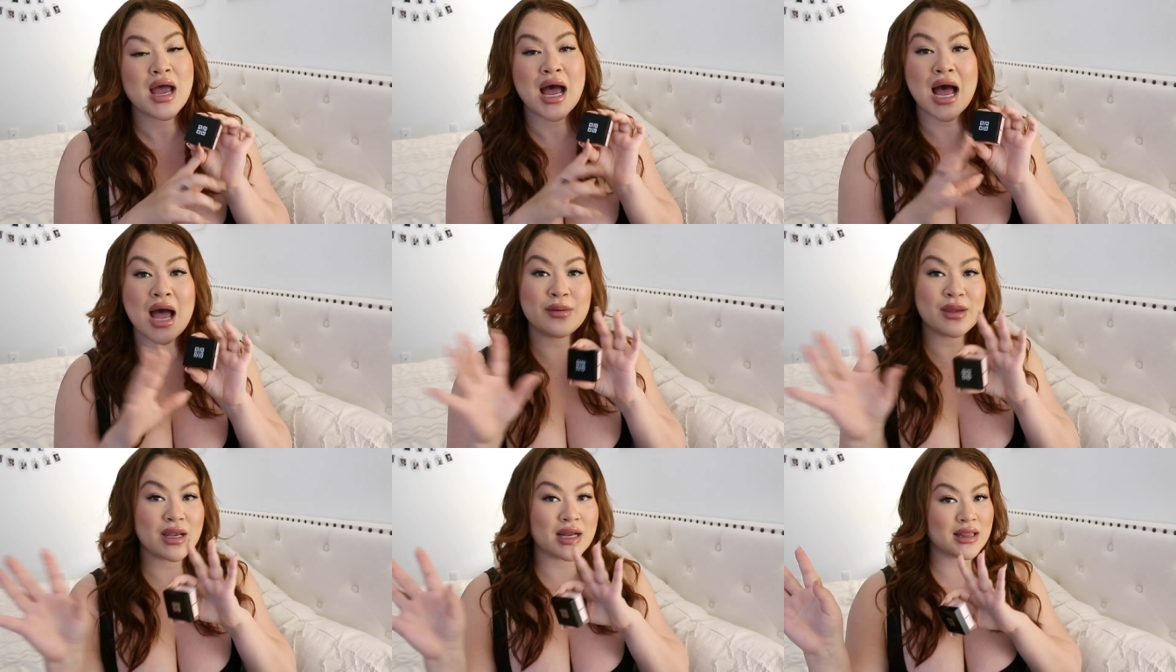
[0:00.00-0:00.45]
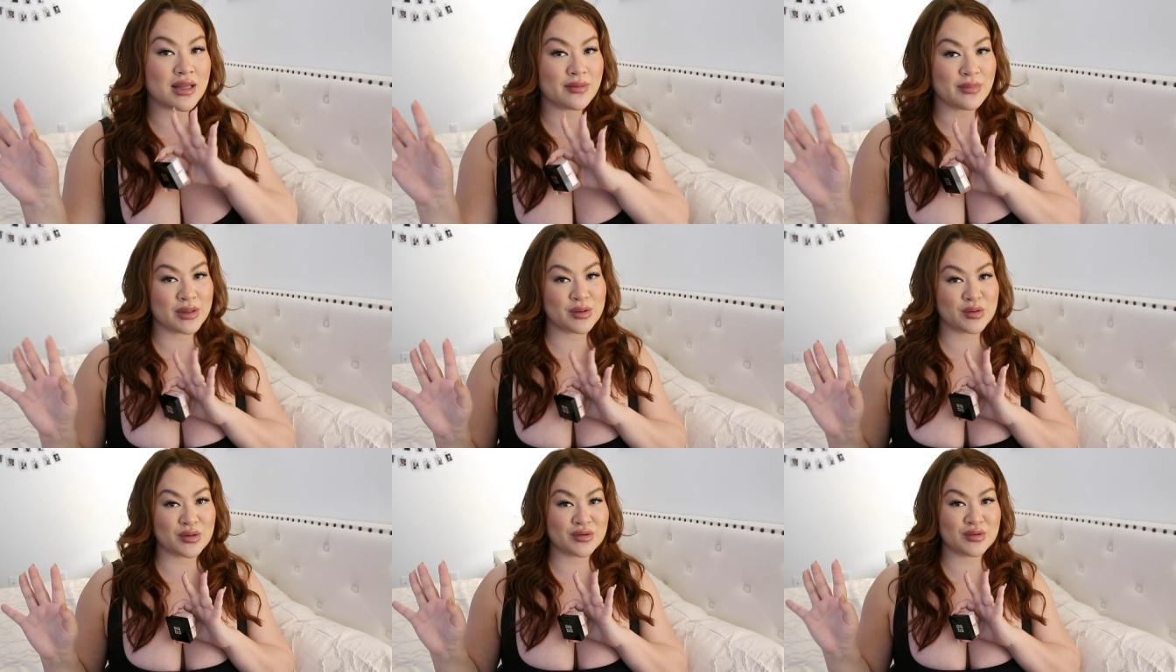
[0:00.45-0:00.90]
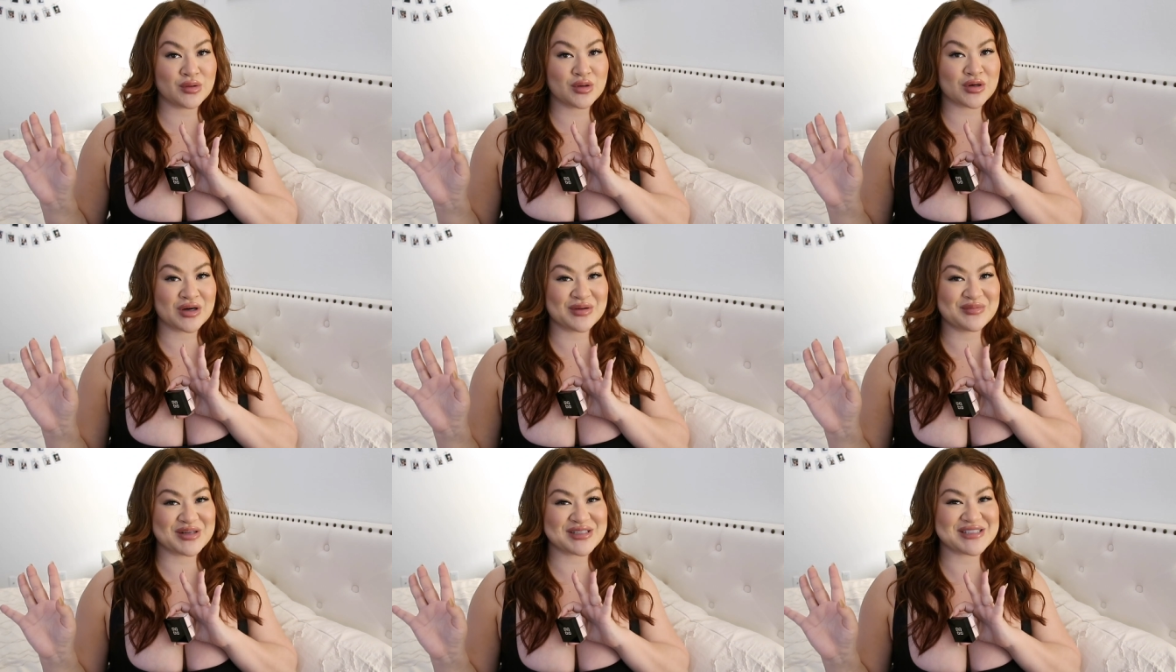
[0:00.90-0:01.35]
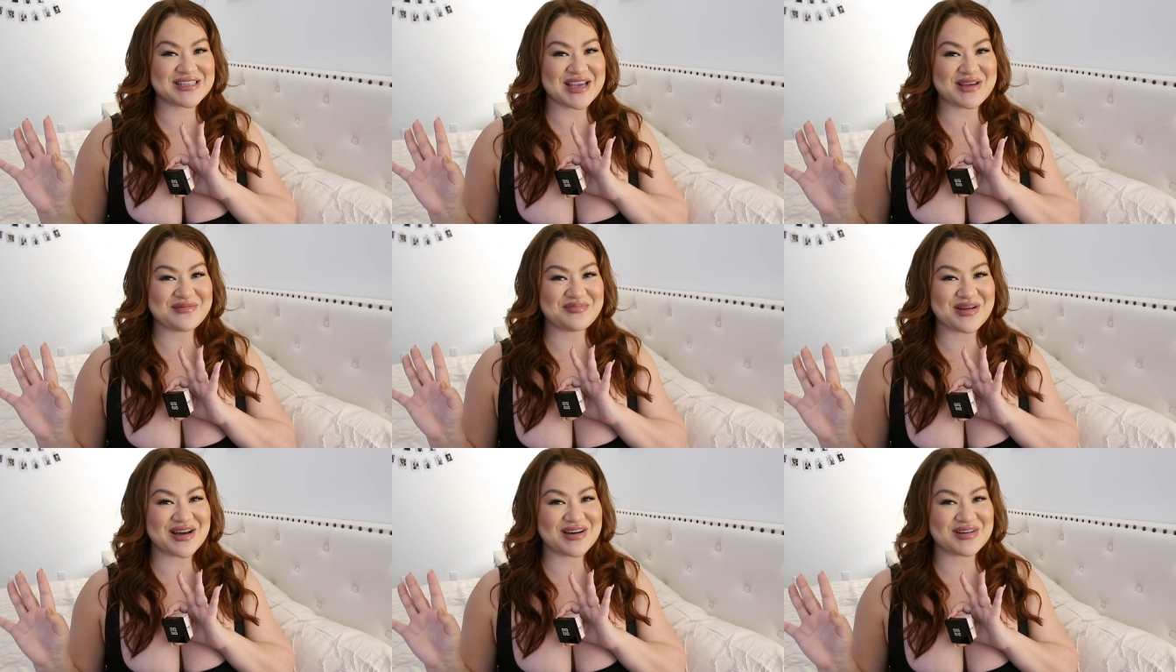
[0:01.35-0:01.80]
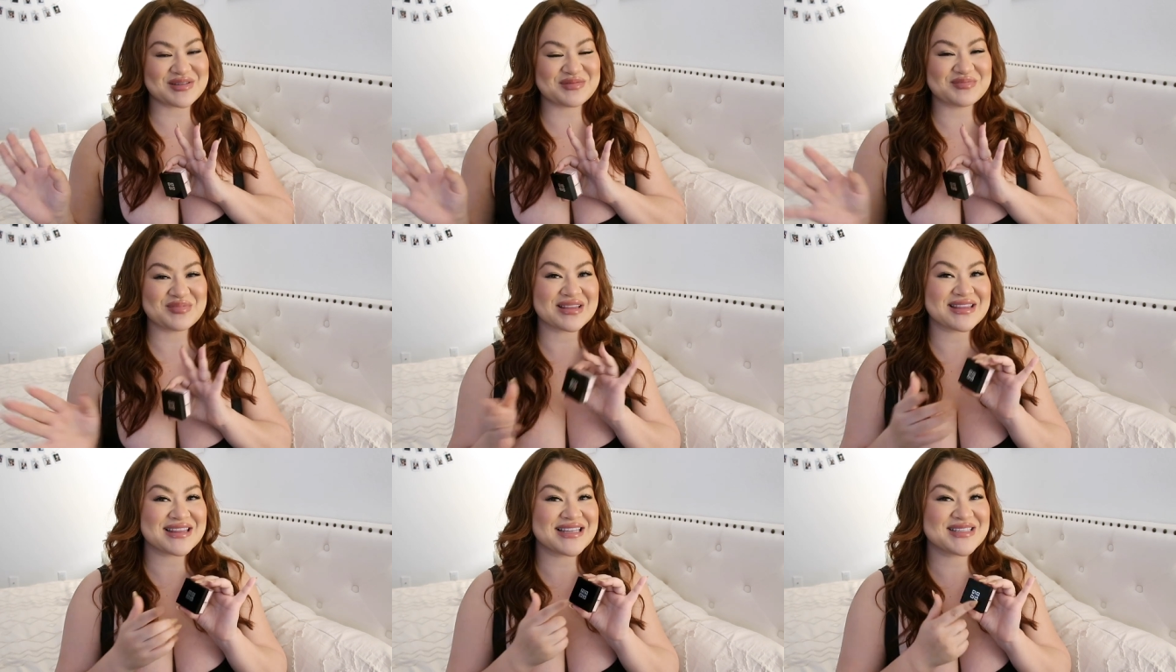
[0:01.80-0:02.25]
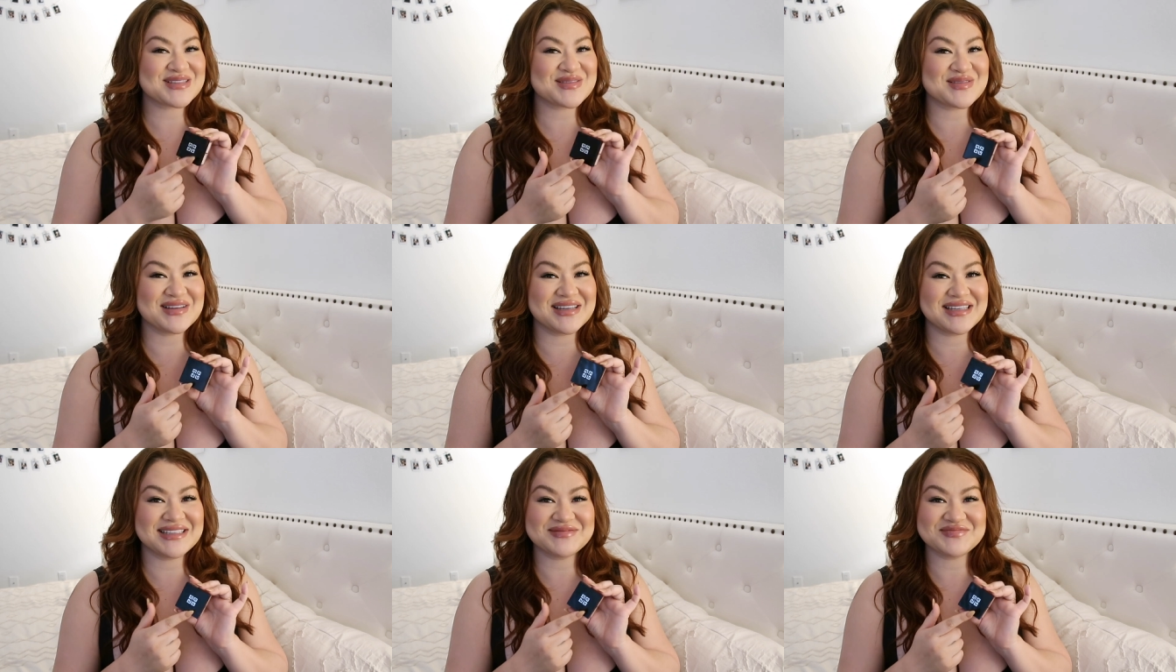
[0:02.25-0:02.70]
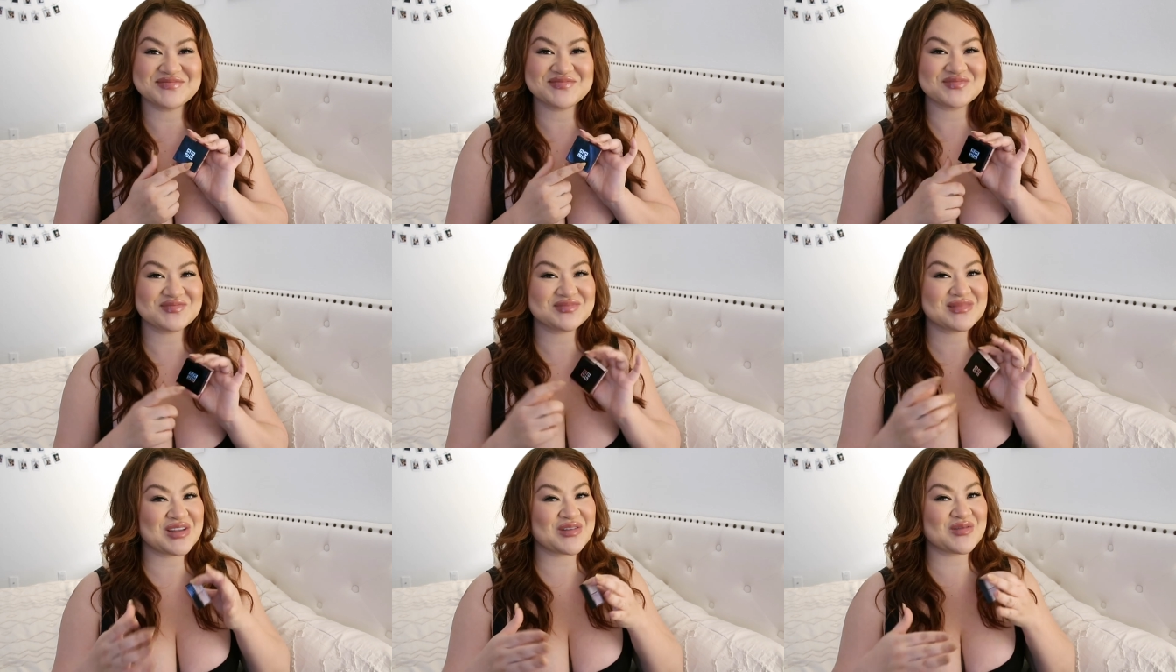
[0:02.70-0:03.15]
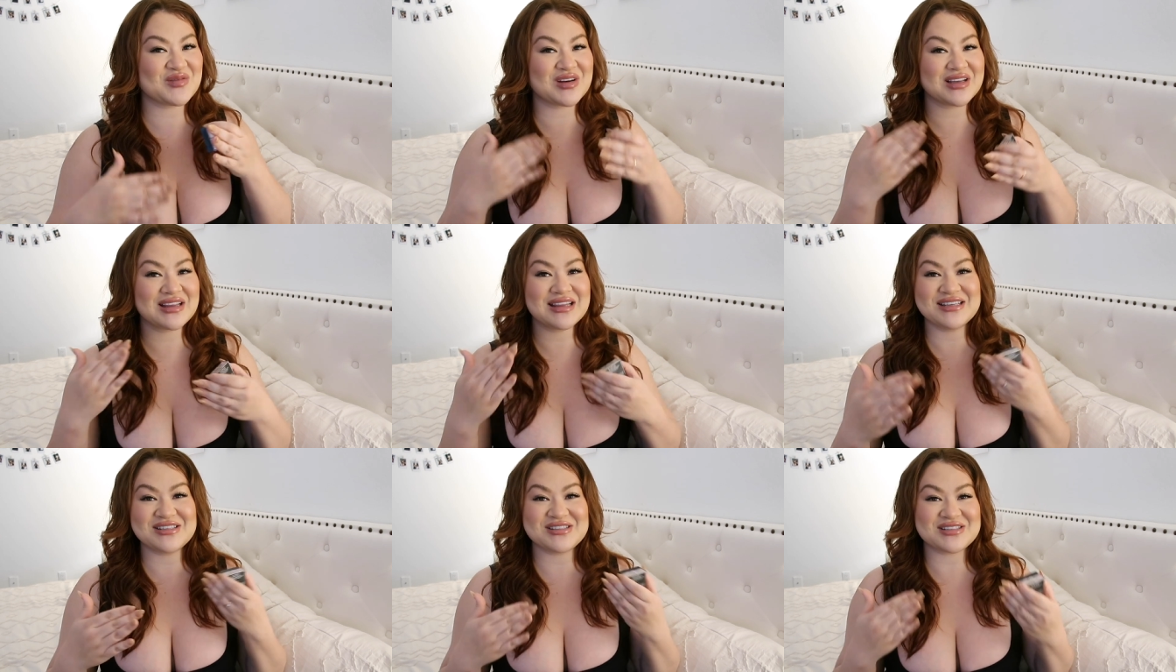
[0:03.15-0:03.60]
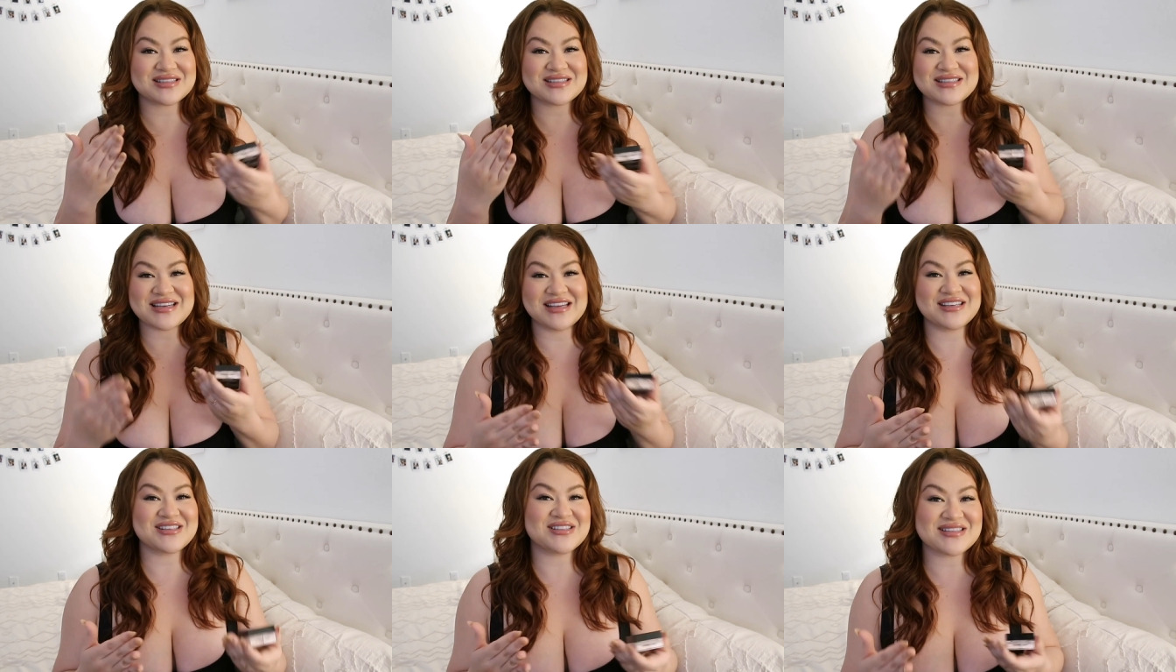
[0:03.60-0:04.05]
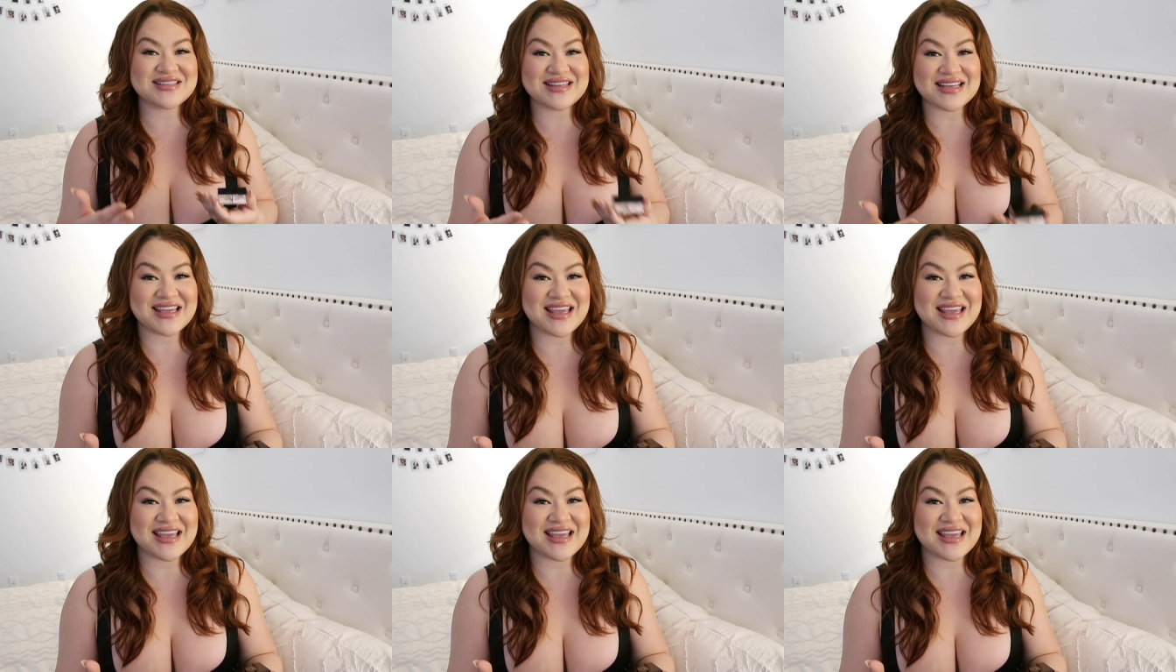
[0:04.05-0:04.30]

I mean, I love my Laura Mercier powder, but this one, it really just changes the